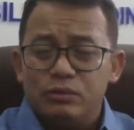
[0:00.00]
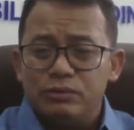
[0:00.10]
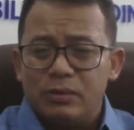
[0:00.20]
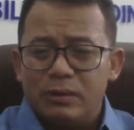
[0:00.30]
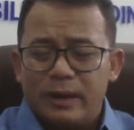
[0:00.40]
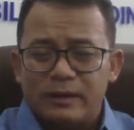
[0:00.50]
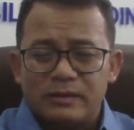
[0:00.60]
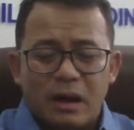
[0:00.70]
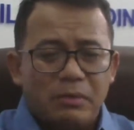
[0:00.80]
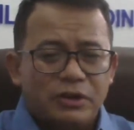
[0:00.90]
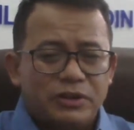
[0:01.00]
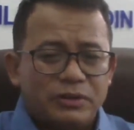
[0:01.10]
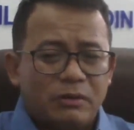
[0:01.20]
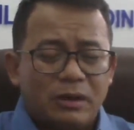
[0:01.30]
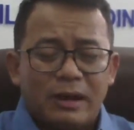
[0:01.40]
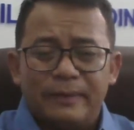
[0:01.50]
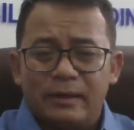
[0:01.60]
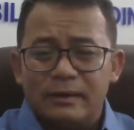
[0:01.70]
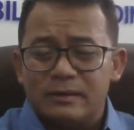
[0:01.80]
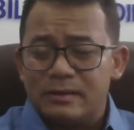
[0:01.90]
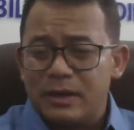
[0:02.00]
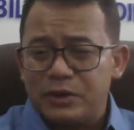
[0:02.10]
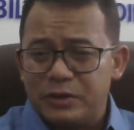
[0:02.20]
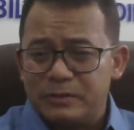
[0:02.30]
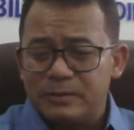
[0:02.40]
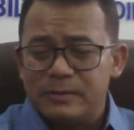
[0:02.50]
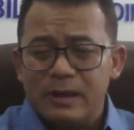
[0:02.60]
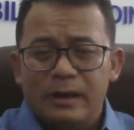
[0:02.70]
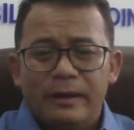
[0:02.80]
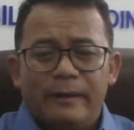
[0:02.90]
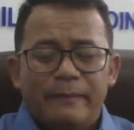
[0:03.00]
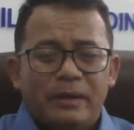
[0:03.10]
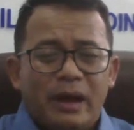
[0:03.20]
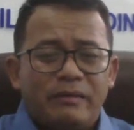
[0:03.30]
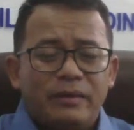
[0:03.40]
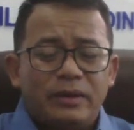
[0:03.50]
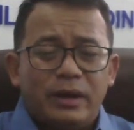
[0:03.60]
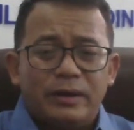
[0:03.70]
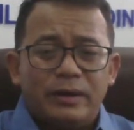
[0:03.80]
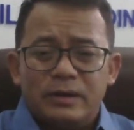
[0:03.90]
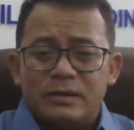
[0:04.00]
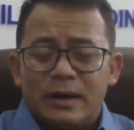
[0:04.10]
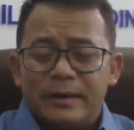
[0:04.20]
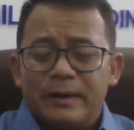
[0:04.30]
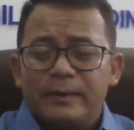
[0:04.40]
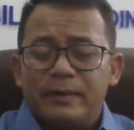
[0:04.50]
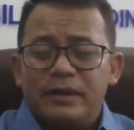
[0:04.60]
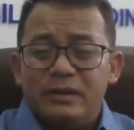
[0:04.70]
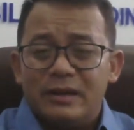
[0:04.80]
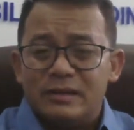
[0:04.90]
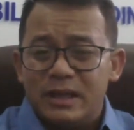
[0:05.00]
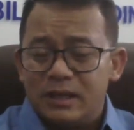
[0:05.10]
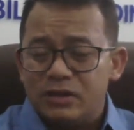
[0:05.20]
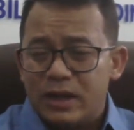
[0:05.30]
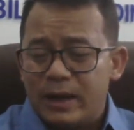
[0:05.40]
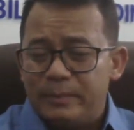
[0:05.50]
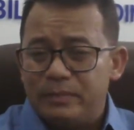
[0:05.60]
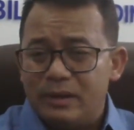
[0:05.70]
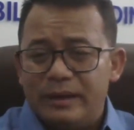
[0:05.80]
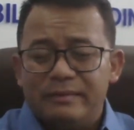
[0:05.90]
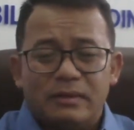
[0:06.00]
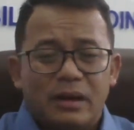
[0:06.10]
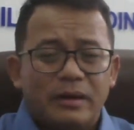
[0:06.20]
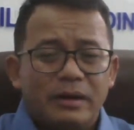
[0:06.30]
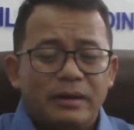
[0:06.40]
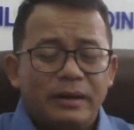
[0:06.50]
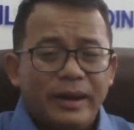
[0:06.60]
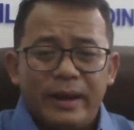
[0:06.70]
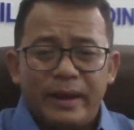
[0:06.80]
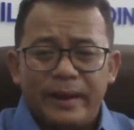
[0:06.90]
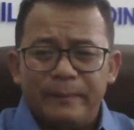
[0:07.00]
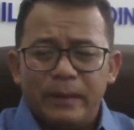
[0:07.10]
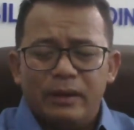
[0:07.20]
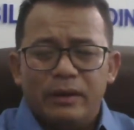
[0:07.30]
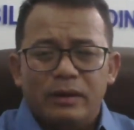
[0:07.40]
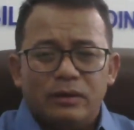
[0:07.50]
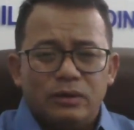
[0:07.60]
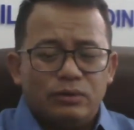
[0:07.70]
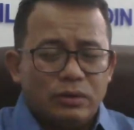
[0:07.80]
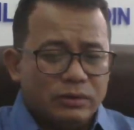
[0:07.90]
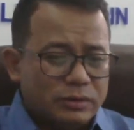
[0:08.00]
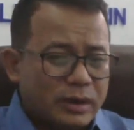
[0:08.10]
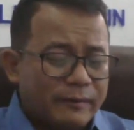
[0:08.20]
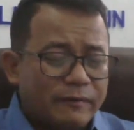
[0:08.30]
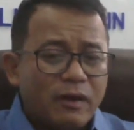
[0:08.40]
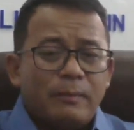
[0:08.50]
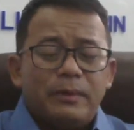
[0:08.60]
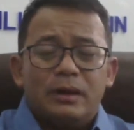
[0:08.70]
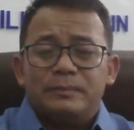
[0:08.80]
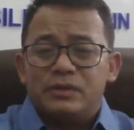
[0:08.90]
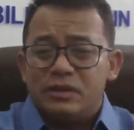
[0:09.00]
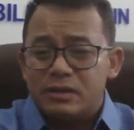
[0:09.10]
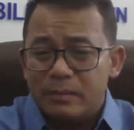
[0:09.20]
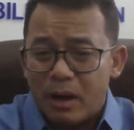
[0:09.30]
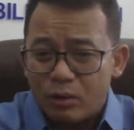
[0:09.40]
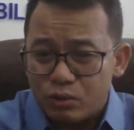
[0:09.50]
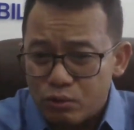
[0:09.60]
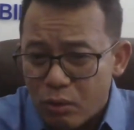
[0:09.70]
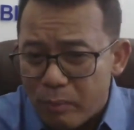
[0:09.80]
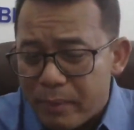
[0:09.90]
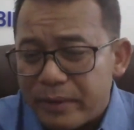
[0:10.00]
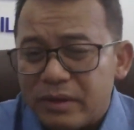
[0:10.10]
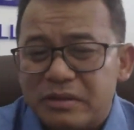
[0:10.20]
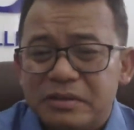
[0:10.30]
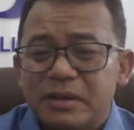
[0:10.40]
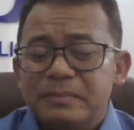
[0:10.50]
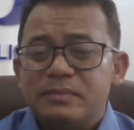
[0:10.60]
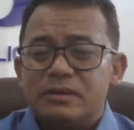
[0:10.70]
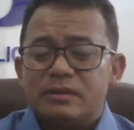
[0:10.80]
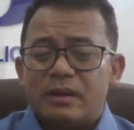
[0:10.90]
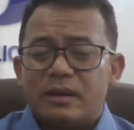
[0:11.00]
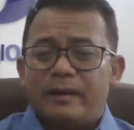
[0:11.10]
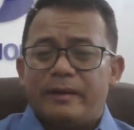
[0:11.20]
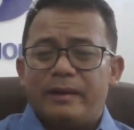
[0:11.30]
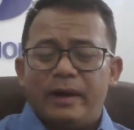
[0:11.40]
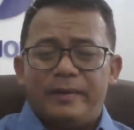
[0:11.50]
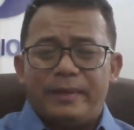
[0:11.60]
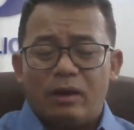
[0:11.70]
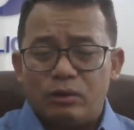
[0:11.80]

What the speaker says: I'm planning to establish or conduct sessions every day, starting Indian Standard Time 10:30 a.m. Starting from the system, how to operate the systems,